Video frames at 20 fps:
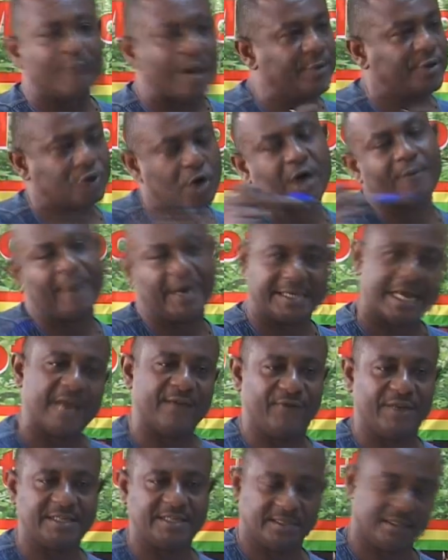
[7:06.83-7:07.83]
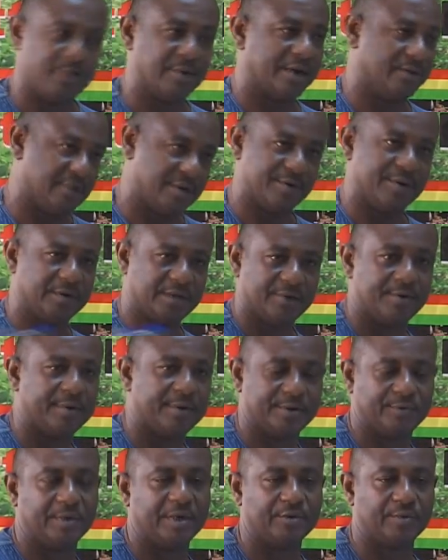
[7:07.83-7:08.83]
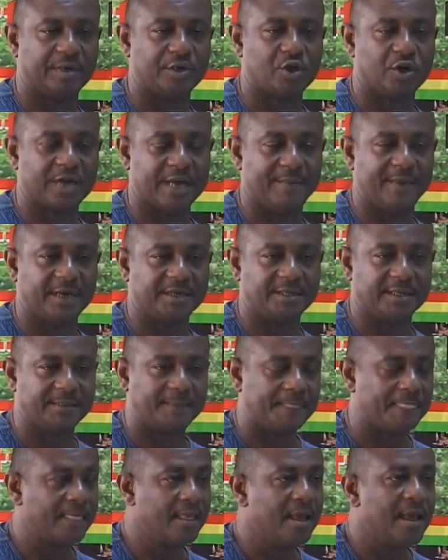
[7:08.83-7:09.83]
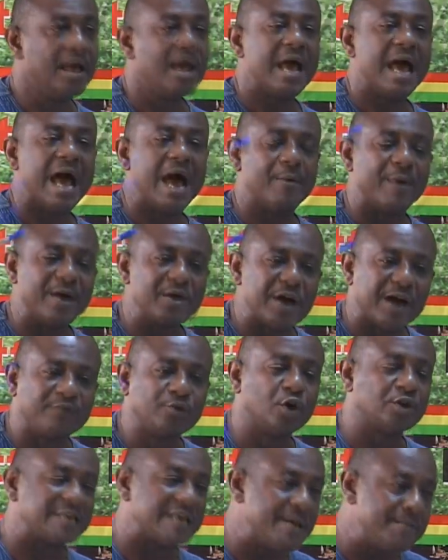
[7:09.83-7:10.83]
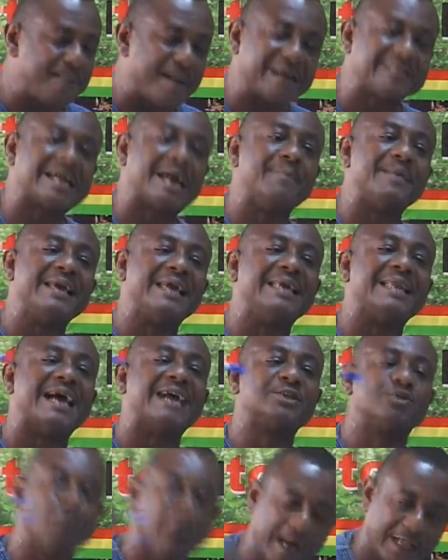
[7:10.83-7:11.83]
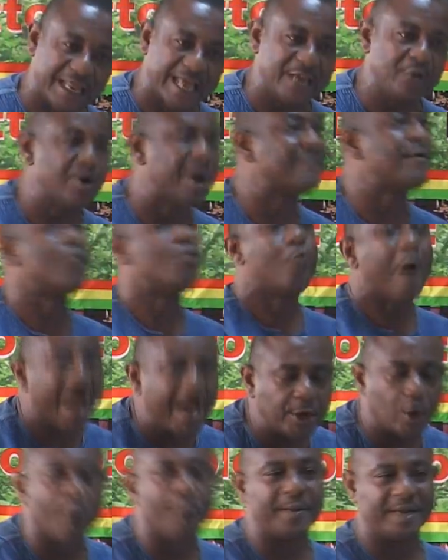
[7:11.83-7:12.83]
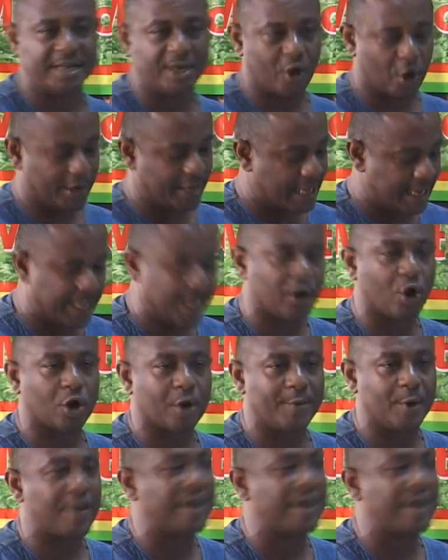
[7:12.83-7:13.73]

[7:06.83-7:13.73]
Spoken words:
when we talk about our inflation, the way we're talking about it. And when you have those impacts coming in as well, and you have a wide open economy